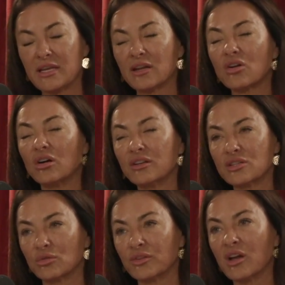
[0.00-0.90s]
Dan Colley
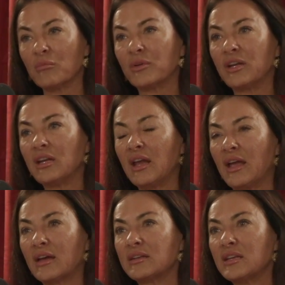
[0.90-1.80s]
sold the company,
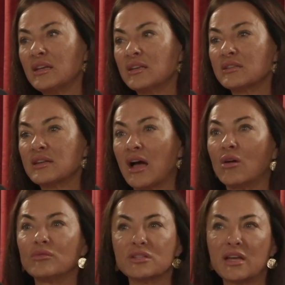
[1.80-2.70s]
and he is
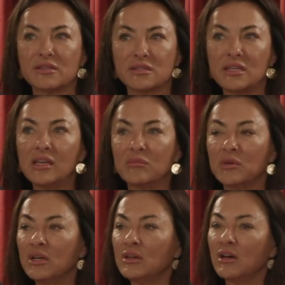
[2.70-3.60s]
now just has a team.
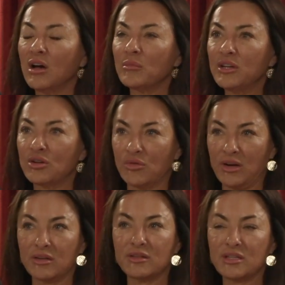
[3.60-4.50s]
And he
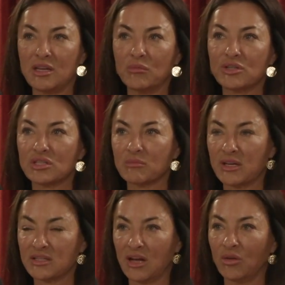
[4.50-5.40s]
created the team, which is
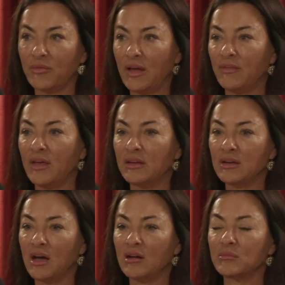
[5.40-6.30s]
myself, and then
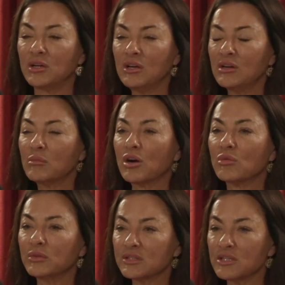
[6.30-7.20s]
Mark
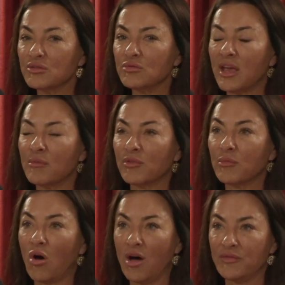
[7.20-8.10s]
Wilson, who came from
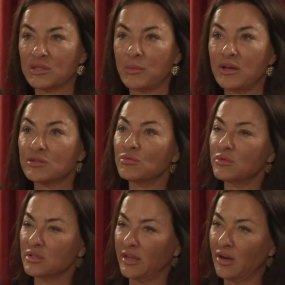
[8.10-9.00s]
the office space, who
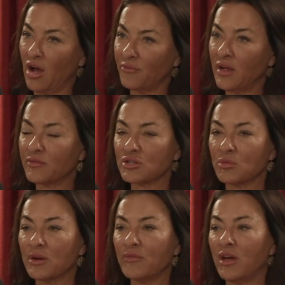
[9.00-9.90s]
was laid off after
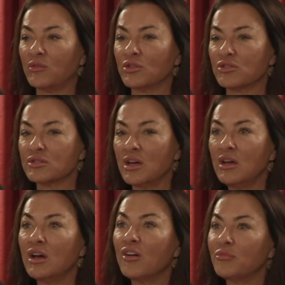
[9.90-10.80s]
25 years
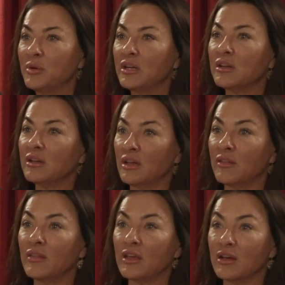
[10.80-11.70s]
of being
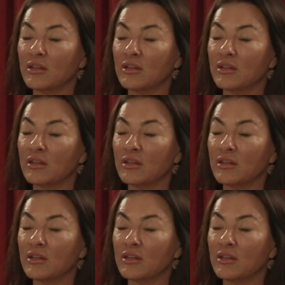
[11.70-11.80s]
in the